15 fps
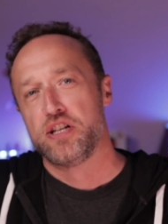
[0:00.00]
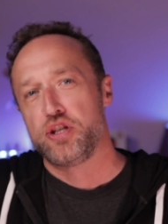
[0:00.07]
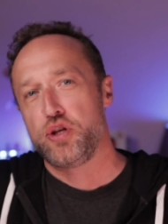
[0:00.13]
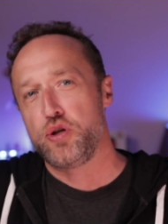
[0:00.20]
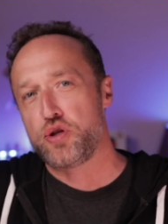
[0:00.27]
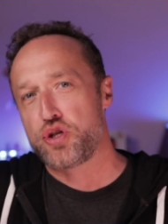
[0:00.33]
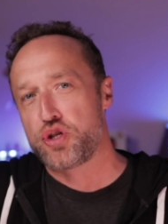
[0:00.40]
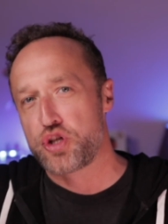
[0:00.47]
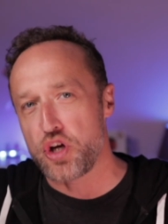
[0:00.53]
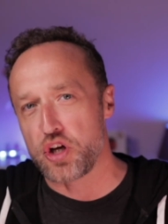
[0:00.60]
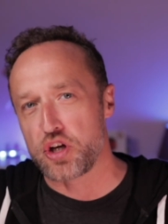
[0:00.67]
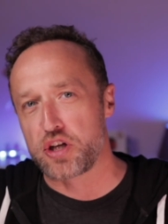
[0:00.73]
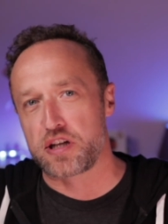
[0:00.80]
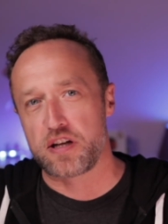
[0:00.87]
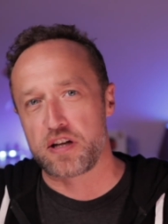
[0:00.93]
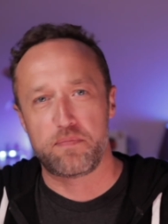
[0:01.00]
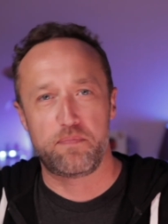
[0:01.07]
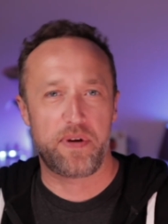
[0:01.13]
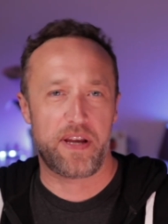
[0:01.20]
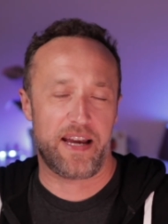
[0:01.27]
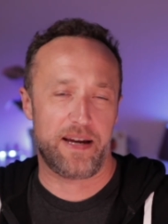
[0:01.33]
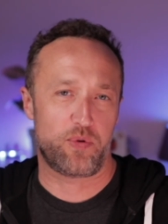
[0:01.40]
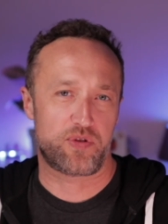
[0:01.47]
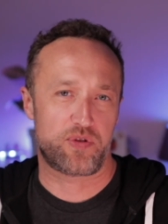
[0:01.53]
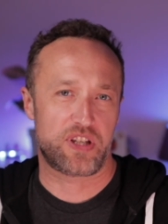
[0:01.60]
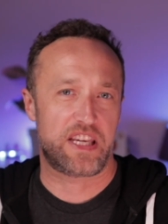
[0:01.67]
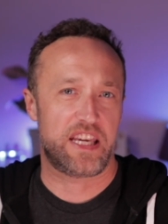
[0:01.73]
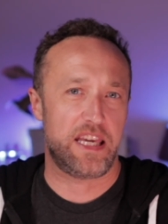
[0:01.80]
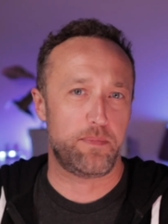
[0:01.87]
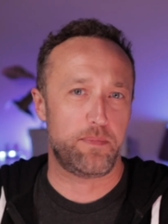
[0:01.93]
you should be able to
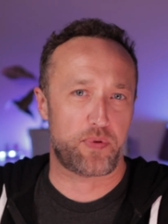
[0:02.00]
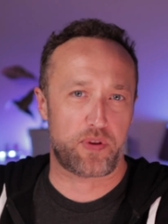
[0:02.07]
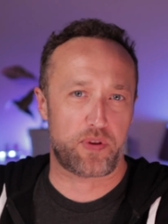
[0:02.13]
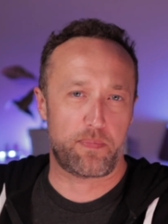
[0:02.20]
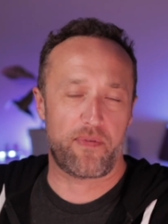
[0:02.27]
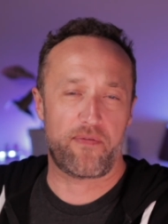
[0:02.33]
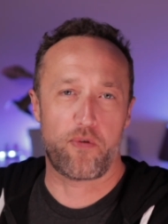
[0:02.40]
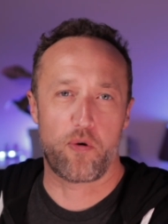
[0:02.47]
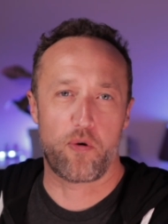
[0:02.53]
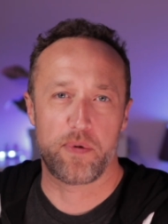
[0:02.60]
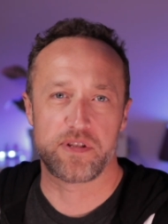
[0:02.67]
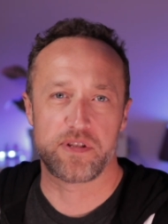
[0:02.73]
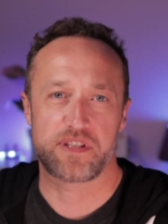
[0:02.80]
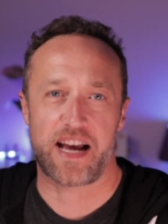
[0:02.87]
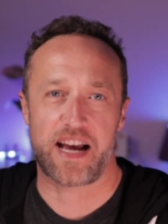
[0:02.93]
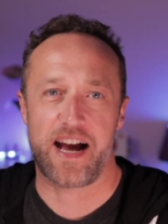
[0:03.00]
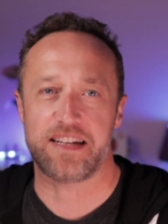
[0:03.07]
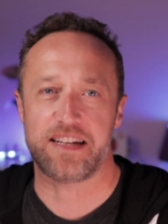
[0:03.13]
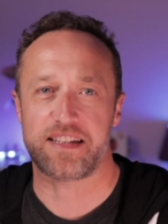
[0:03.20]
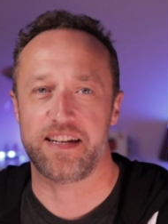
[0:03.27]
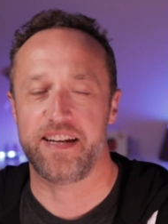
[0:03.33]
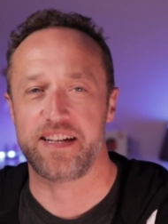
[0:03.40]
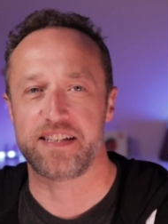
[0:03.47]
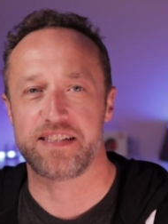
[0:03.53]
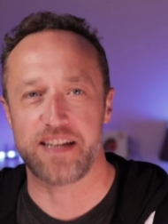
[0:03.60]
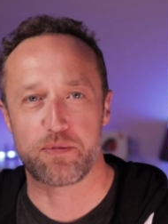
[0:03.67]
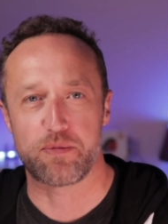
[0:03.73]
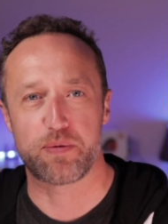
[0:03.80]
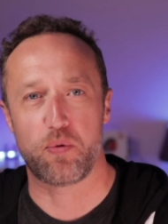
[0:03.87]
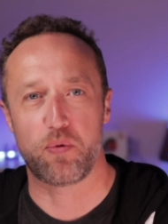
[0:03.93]
keep the performance at an
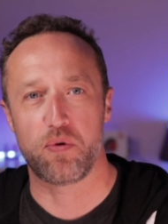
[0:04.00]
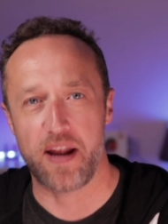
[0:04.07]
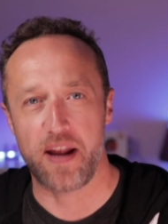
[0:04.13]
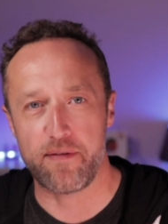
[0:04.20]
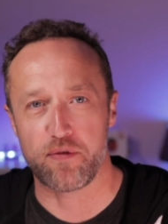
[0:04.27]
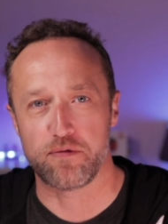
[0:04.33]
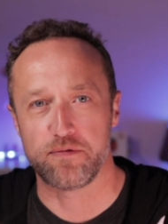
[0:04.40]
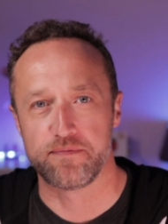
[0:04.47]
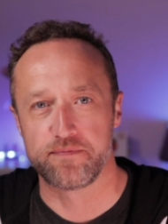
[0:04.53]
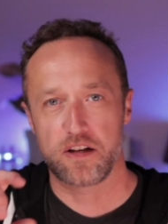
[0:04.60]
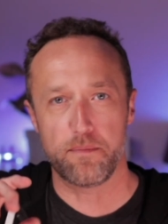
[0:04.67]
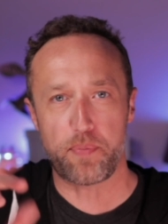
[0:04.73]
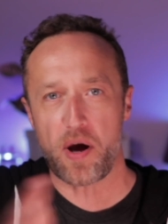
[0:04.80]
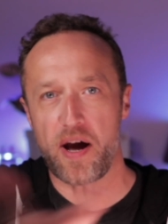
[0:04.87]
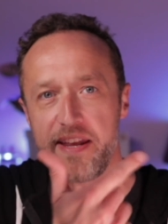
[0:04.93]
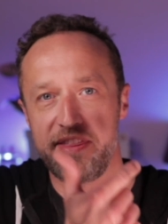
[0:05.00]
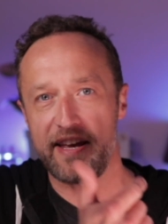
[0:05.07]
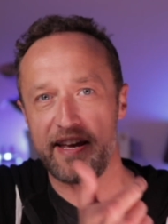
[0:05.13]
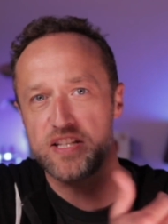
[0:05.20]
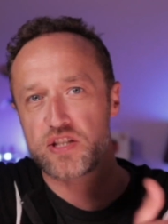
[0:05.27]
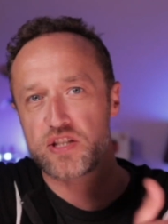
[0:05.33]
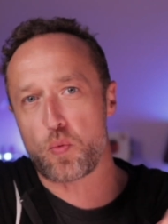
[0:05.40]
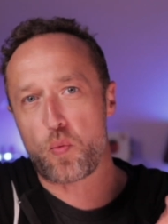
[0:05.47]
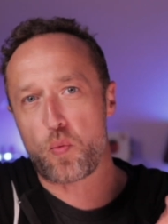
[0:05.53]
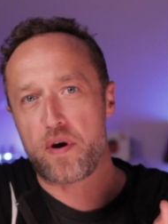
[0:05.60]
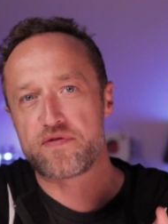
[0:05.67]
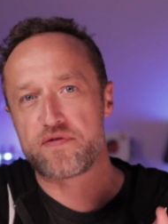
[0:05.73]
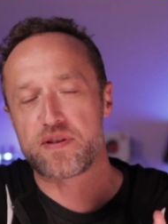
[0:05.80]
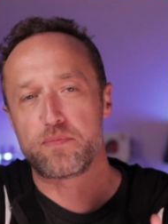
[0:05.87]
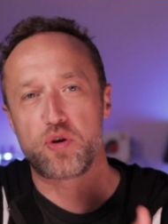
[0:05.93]
acceptable level. Combine this
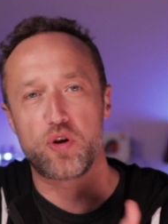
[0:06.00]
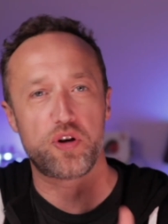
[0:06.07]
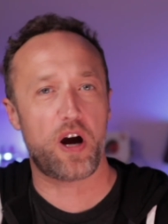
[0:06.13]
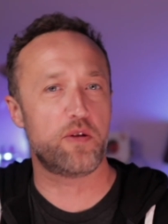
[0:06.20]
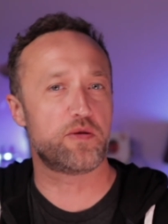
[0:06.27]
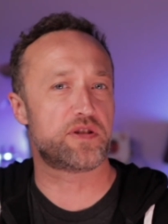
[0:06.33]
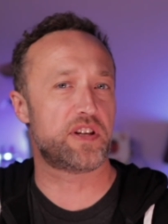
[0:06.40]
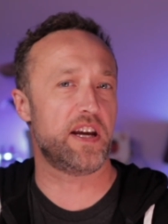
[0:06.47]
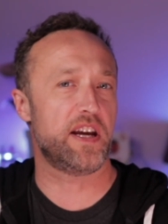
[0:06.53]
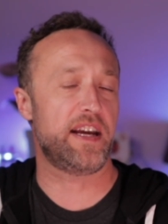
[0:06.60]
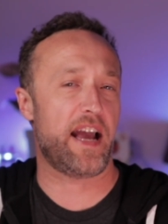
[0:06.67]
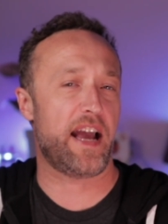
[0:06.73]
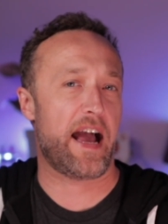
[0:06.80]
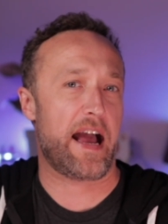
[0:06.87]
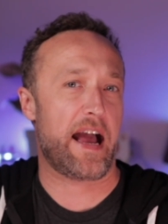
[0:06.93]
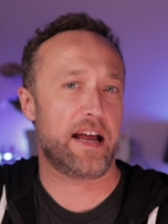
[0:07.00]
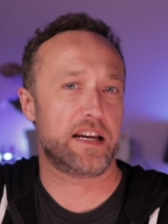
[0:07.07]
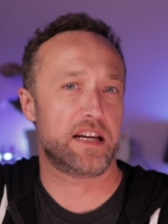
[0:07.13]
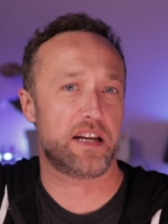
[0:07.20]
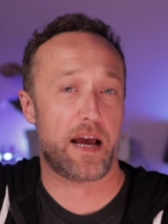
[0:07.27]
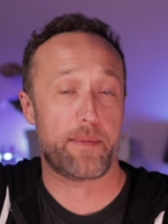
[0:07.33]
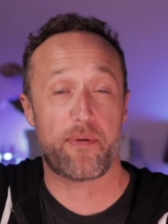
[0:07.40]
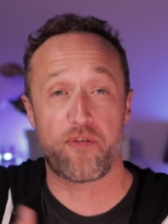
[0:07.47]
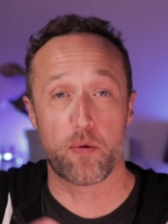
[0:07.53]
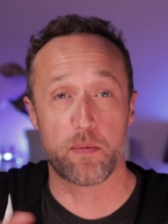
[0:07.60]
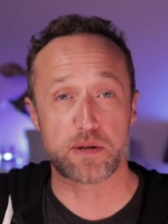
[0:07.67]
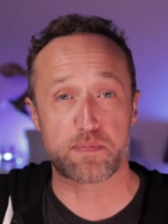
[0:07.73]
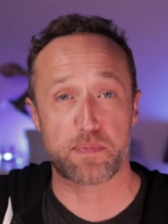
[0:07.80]
with some good hosting and a performance